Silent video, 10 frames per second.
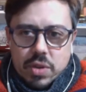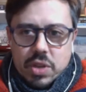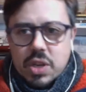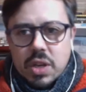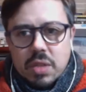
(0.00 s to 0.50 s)

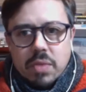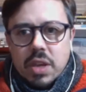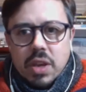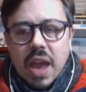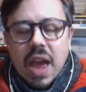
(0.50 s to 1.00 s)

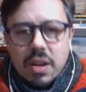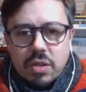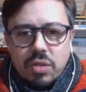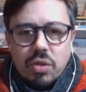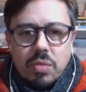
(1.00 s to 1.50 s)
you can't
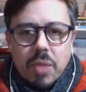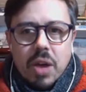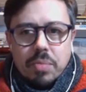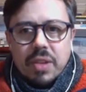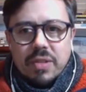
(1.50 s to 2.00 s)
throw them
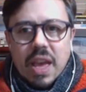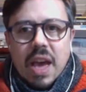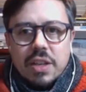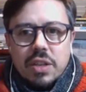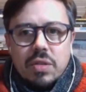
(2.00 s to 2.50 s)
out, because the
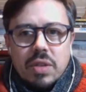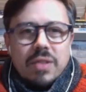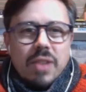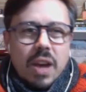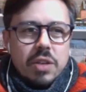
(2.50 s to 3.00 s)
attitude
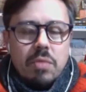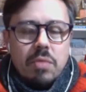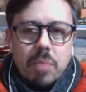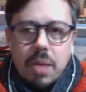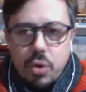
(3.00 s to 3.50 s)
is, actually, we'll
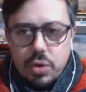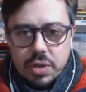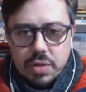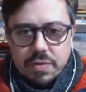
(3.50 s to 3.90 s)
buy more stuff.